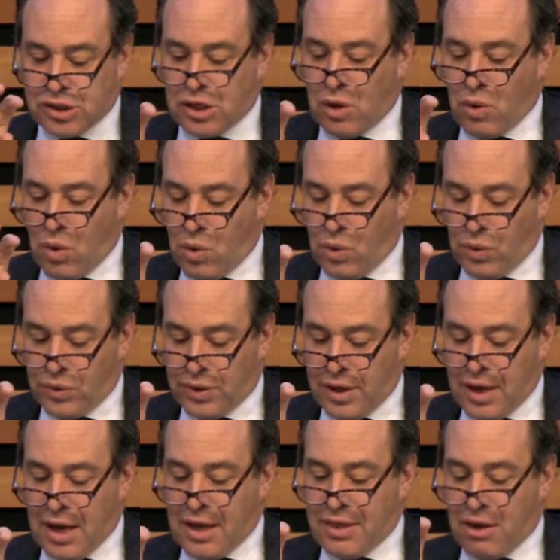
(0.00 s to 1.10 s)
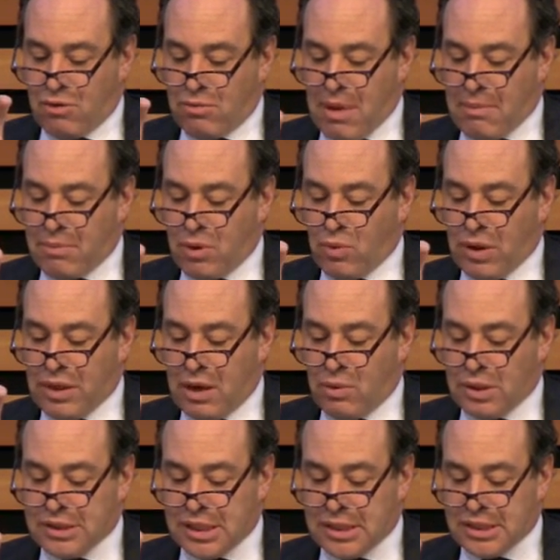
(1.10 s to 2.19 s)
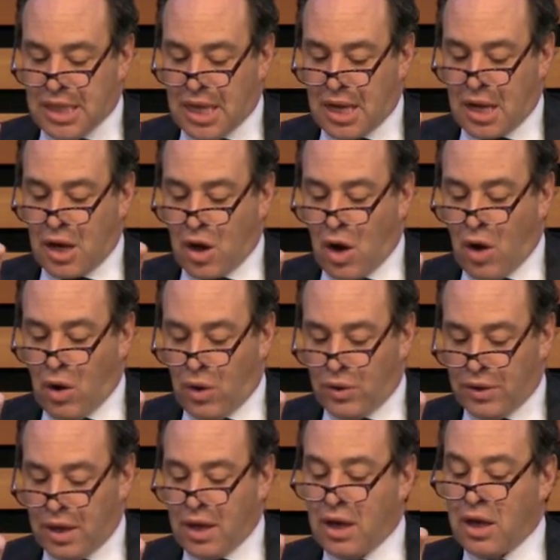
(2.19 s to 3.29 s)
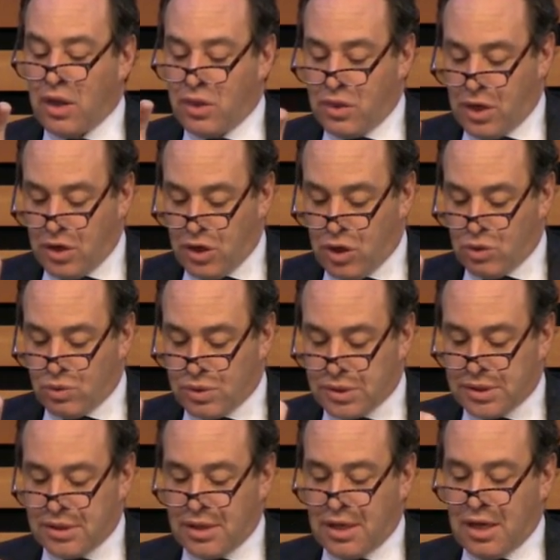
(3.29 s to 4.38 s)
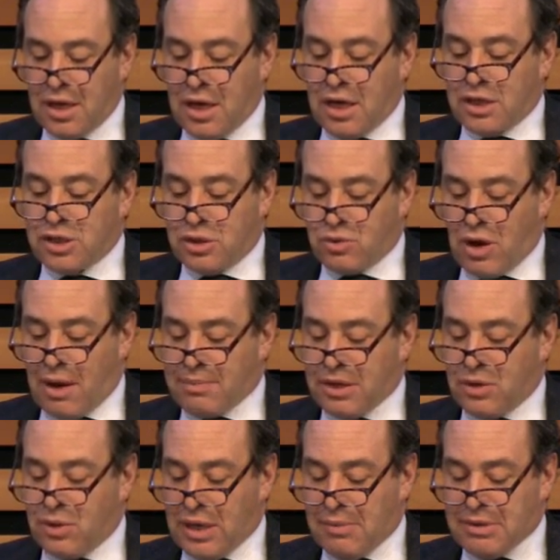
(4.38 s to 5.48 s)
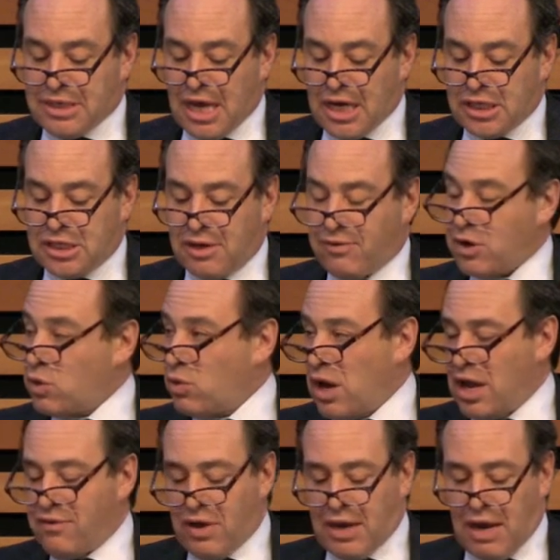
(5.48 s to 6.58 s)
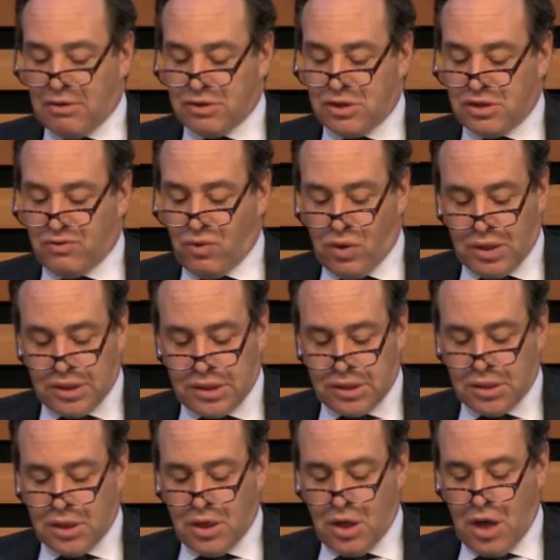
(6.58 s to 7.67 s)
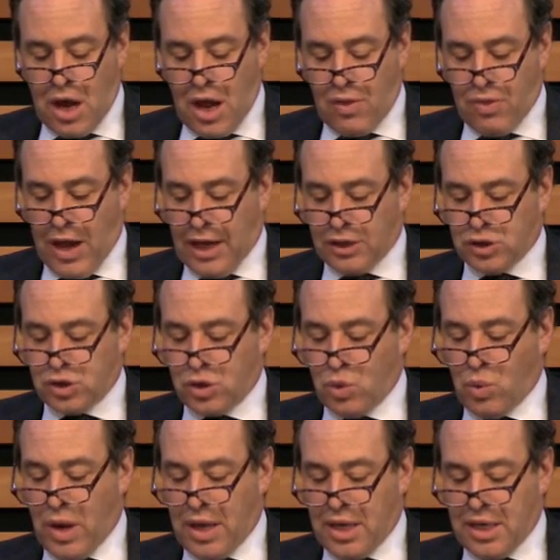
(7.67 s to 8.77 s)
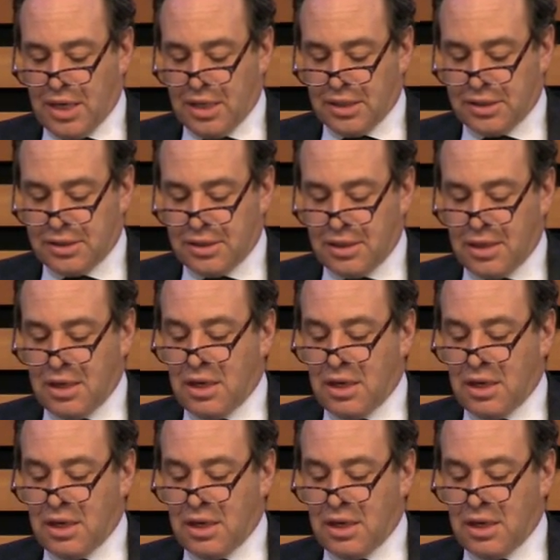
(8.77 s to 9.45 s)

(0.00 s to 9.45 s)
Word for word: so old, they remember when there was this thing called the news. She dropped into an imitation of a grave announcer's voice. And that's the way it is.